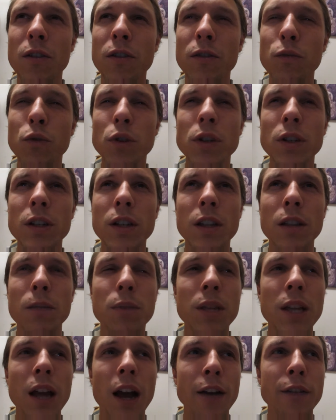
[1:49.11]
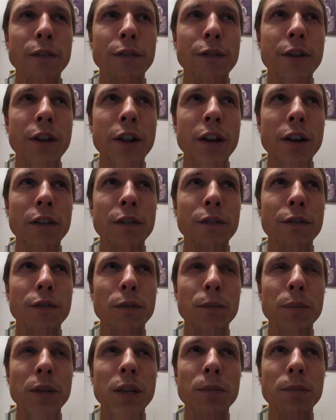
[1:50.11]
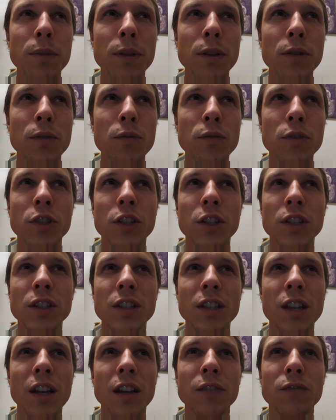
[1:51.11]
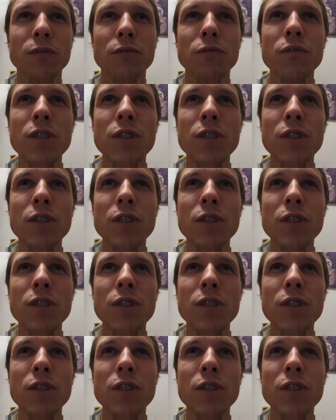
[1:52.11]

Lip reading: Wouldn't that be unfair for people who just got